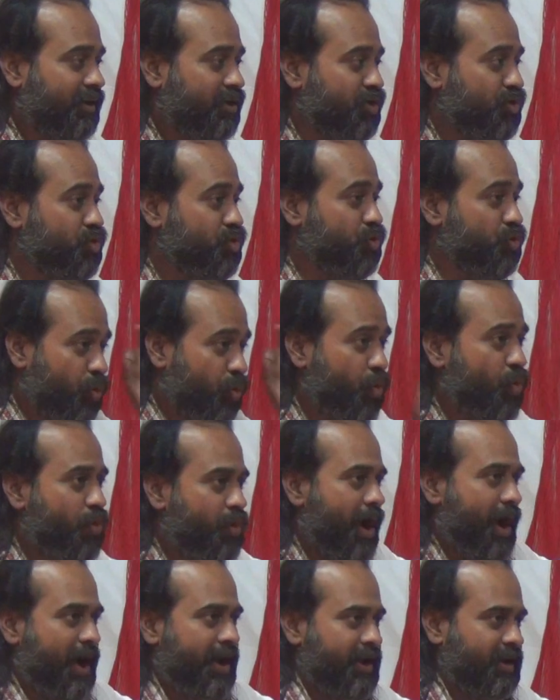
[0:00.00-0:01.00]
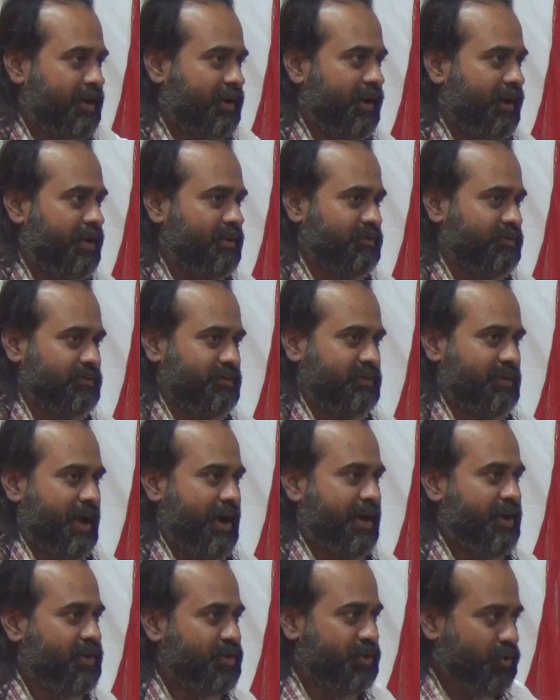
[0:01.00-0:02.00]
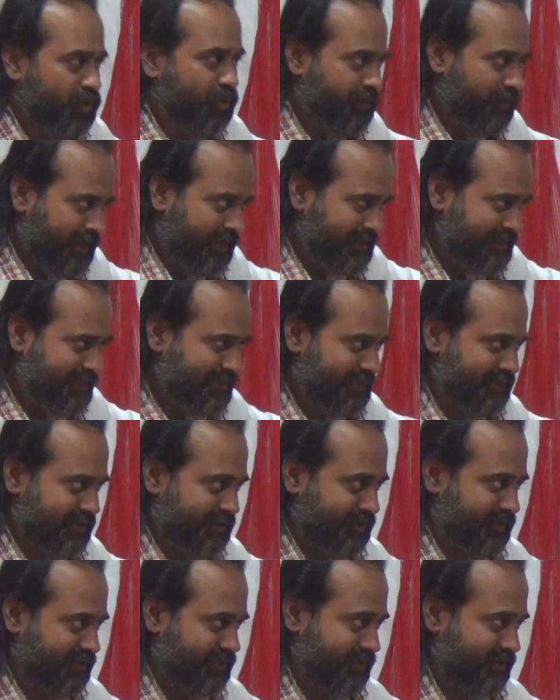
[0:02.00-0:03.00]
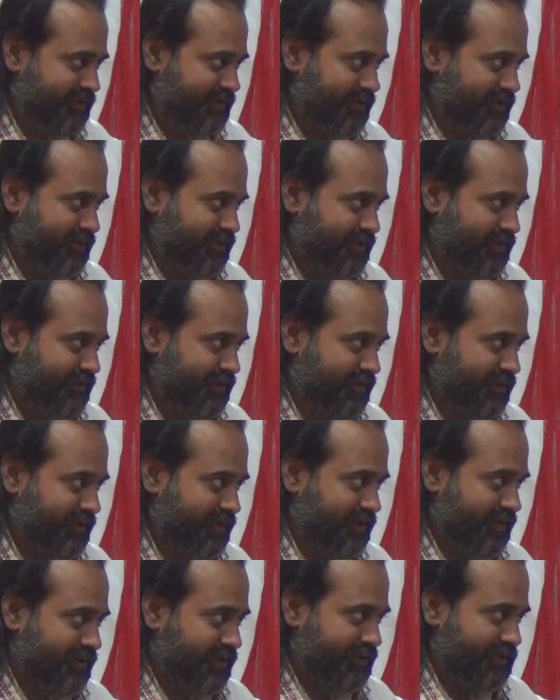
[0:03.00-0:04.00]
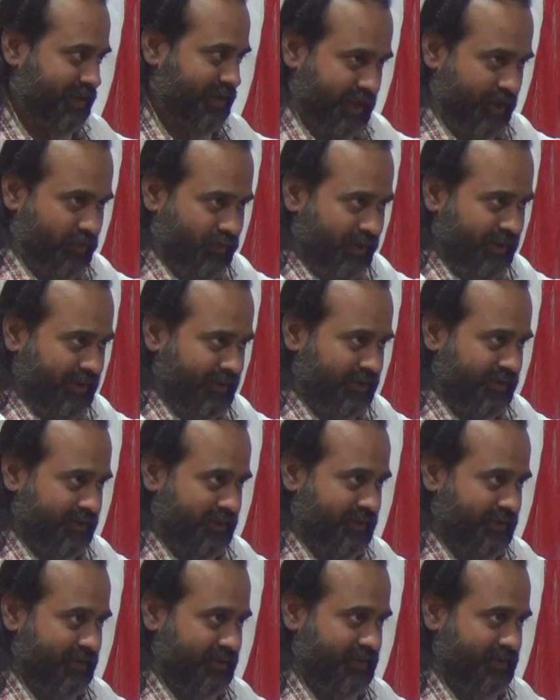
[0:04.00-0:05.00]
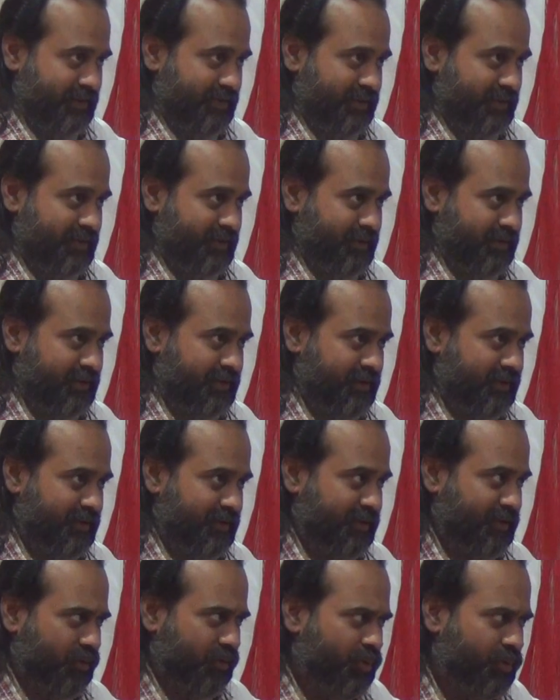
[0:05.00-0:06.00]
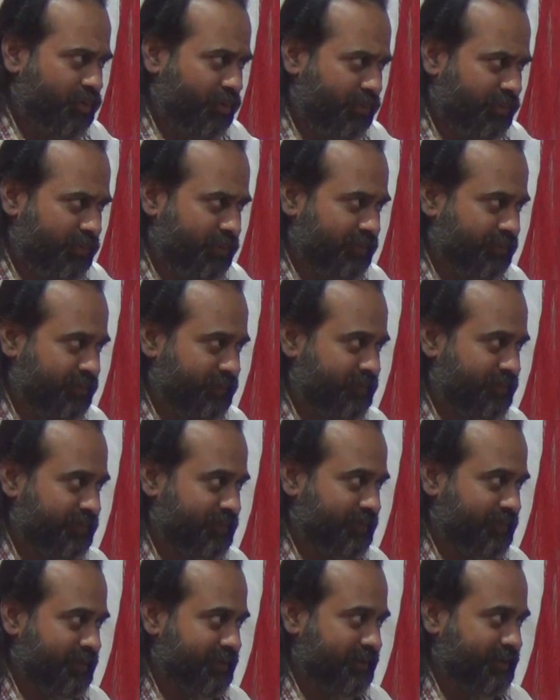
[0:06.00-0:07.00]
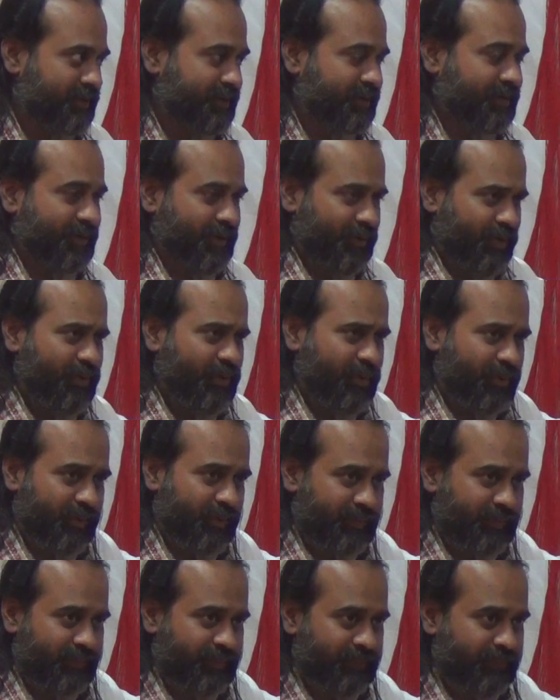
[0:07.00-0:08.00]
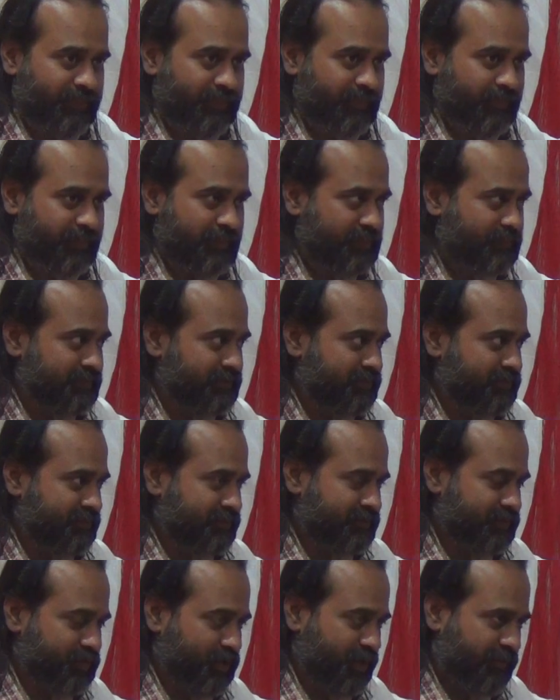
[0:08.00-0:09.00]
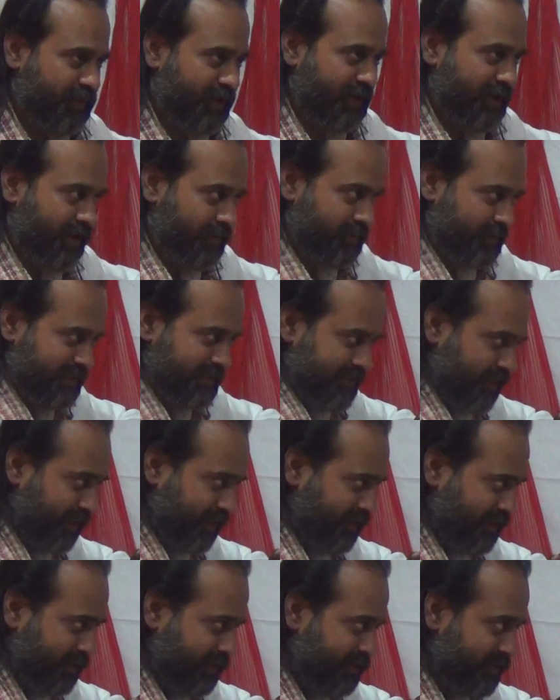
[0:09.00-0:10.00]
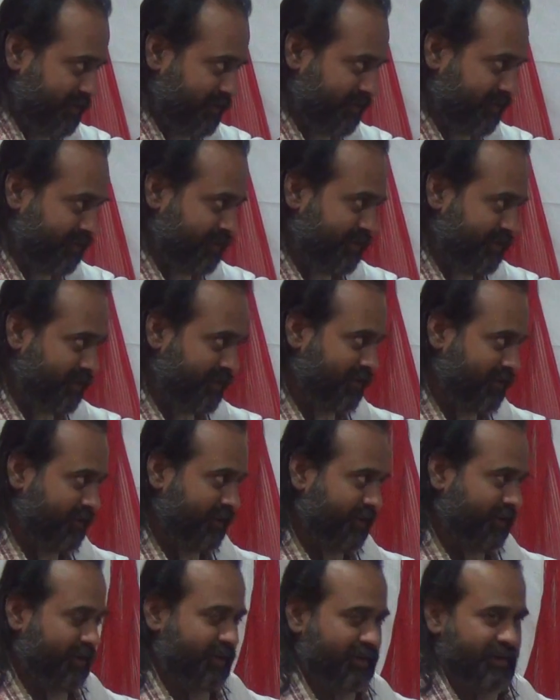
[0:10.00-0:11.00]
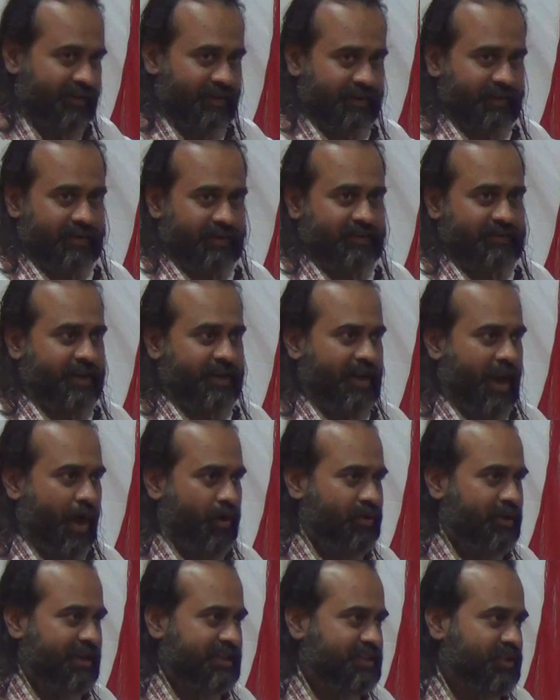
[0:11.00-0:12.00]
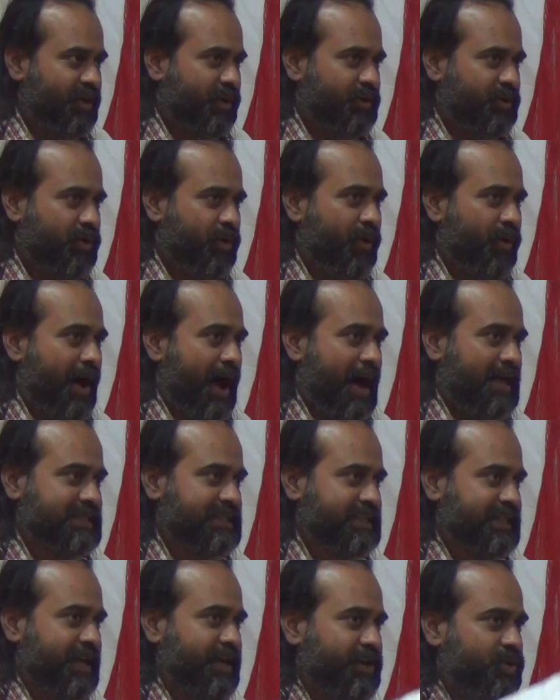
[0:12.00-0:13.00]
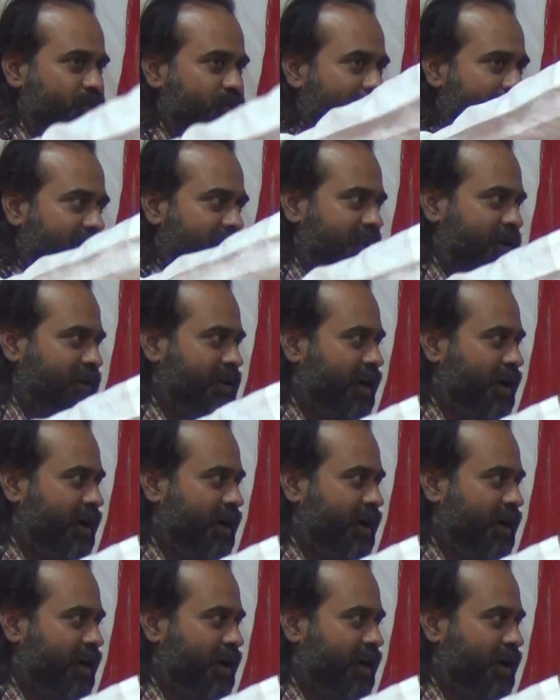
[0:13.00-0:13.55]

you are a clown and you means the other one who? Who is it? Who? I, myself. Ah. myself. So the finger must turn inwards. The clown does not go asking to another